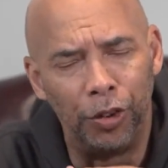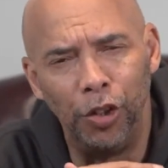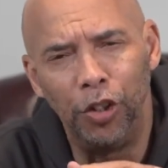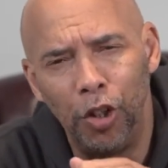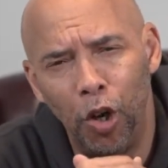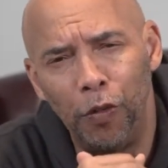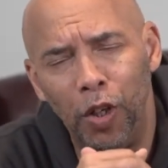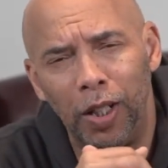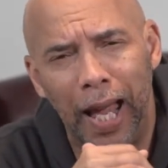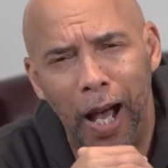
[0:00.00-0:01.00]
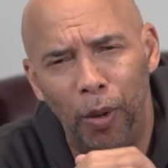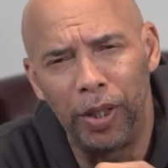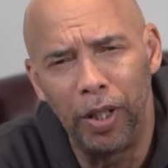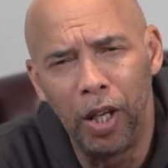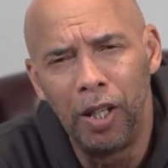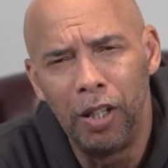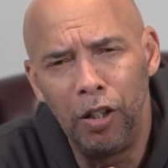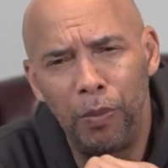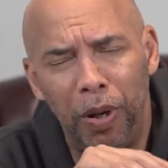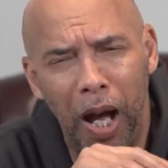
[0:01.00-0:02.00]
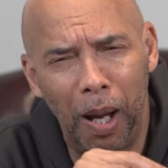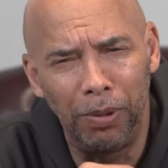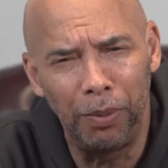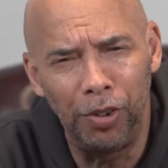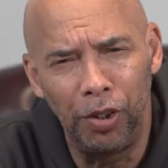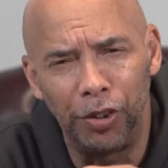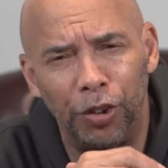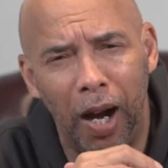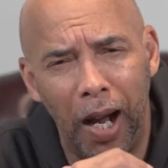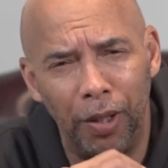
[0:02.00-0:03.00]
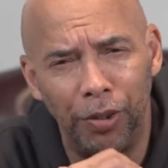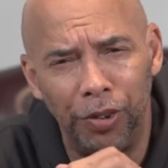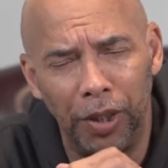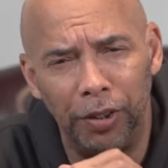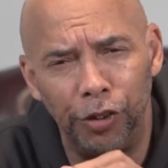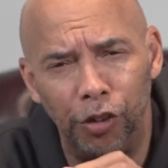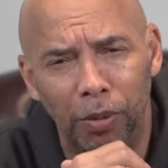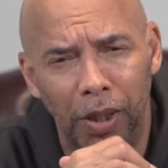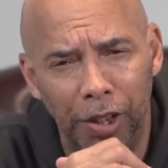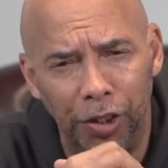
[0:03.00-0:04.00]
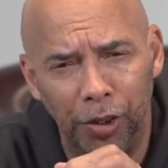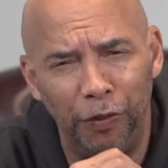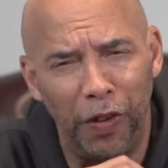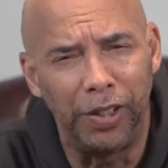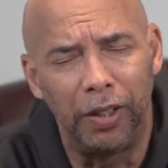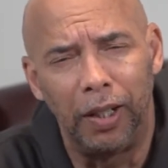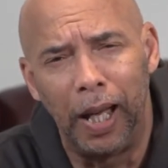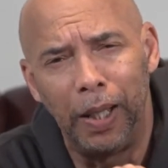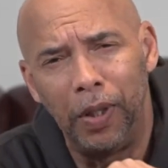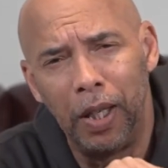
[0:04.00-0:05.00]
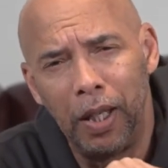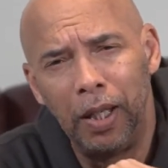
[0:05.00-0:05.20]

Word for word: Do you know if you allow it, your problems, your trials, and the tribulations you're facing in life